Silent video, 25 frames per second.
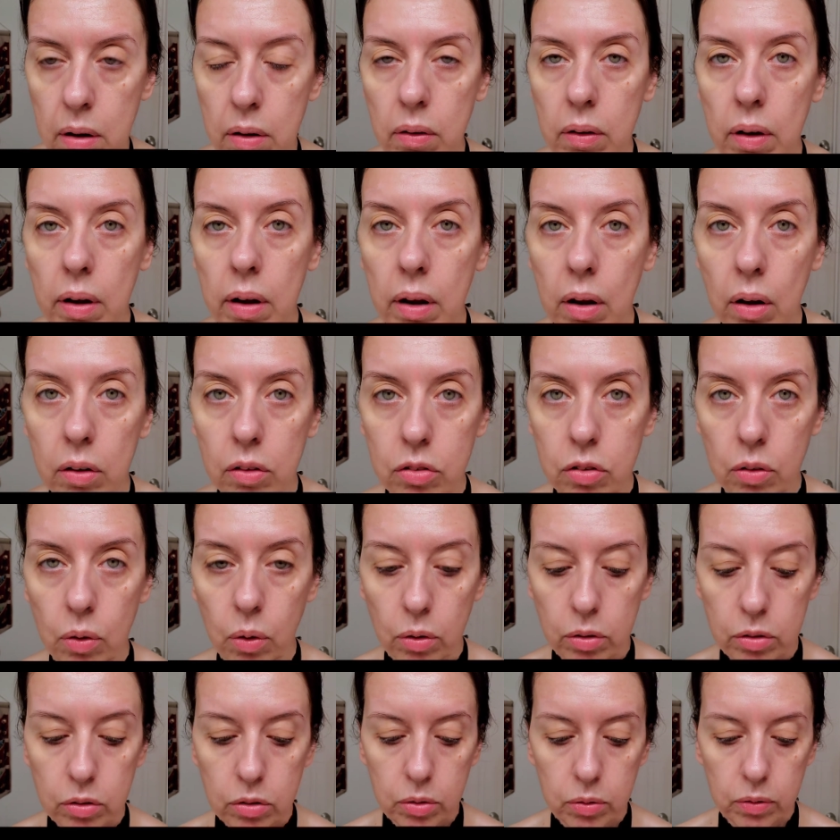Okay, so
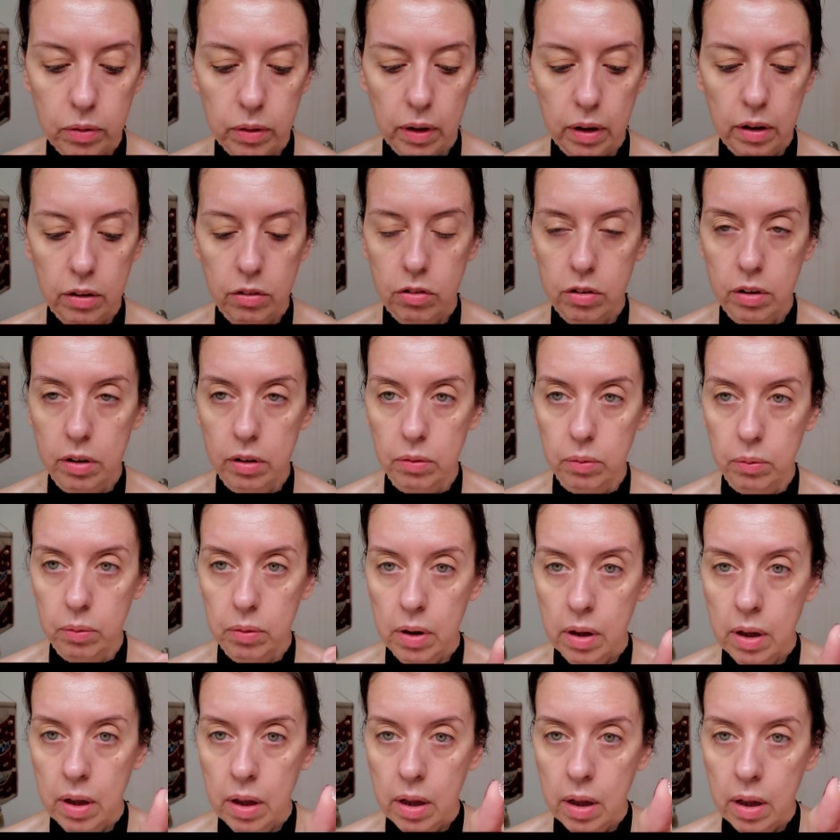onto the eyeshadow.
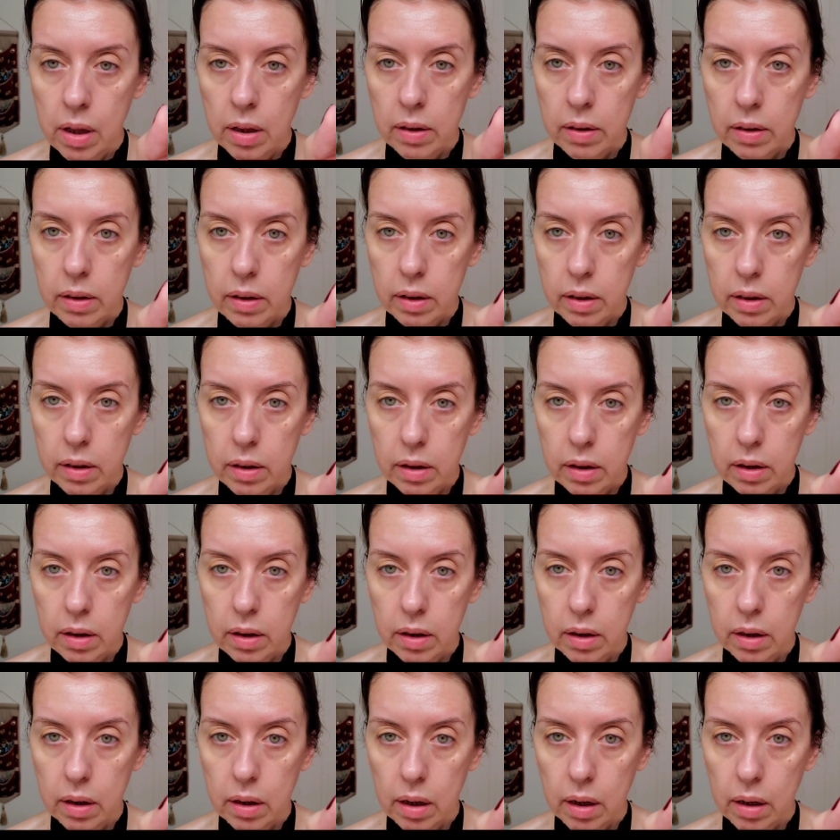
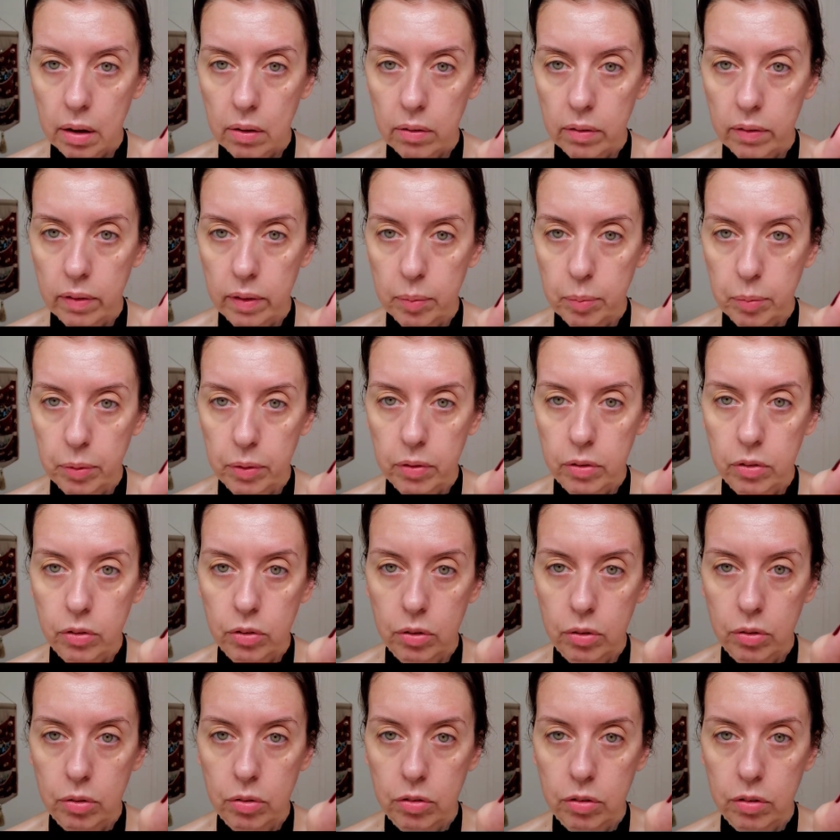The color that I'm going to
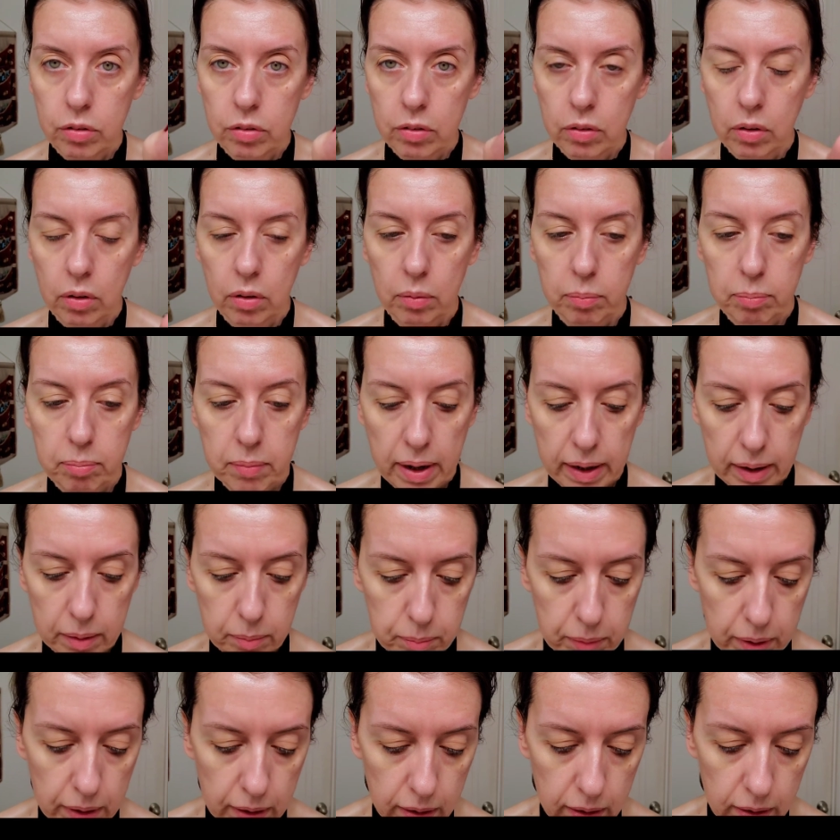use is called
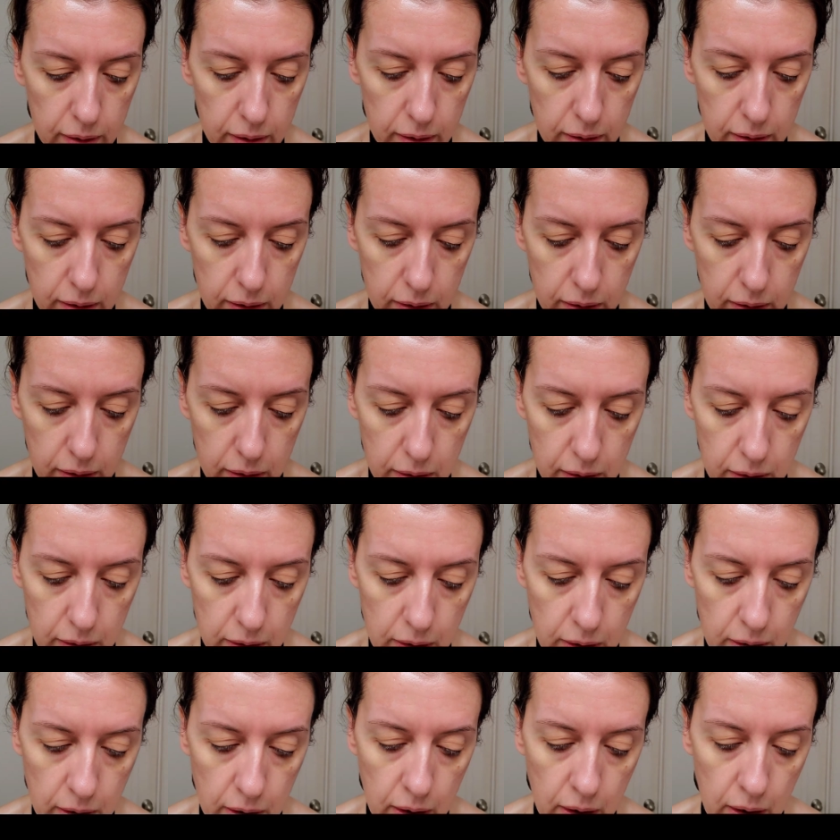Magma,
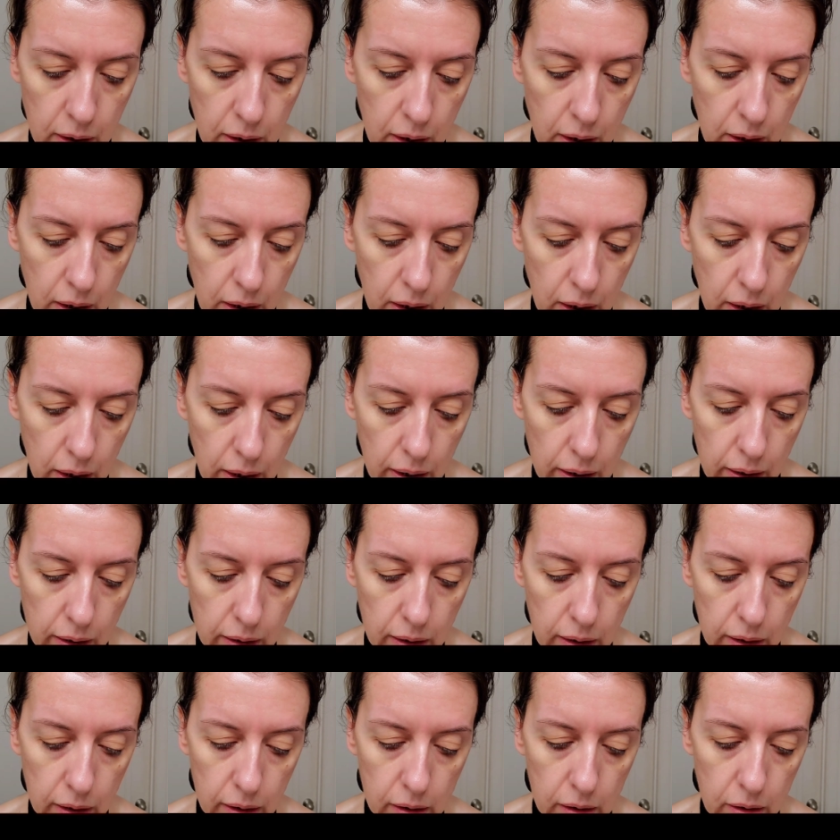
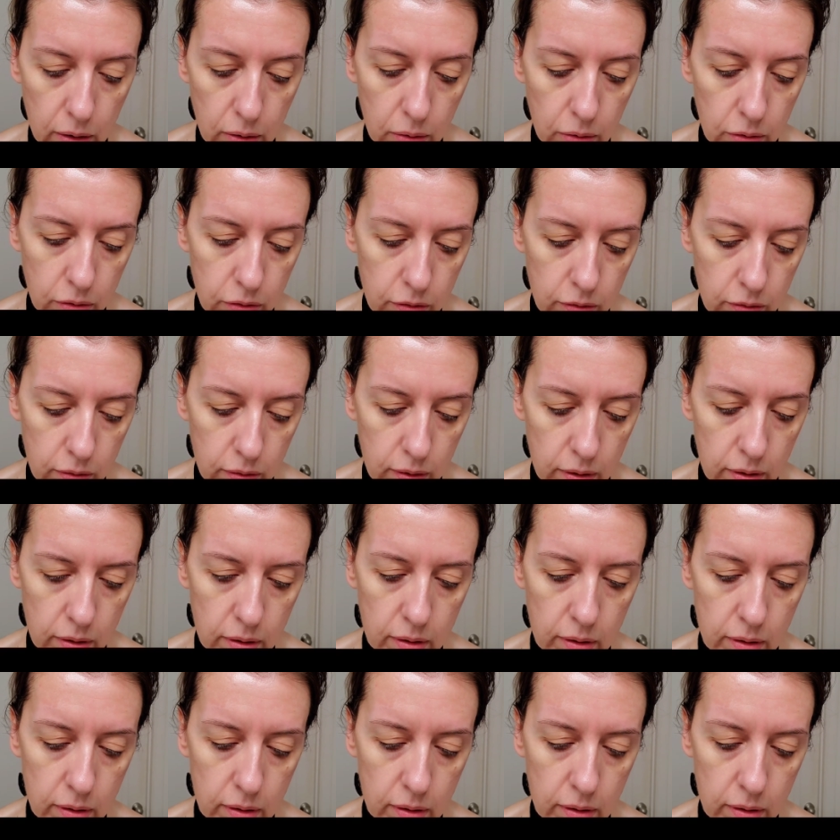and it looks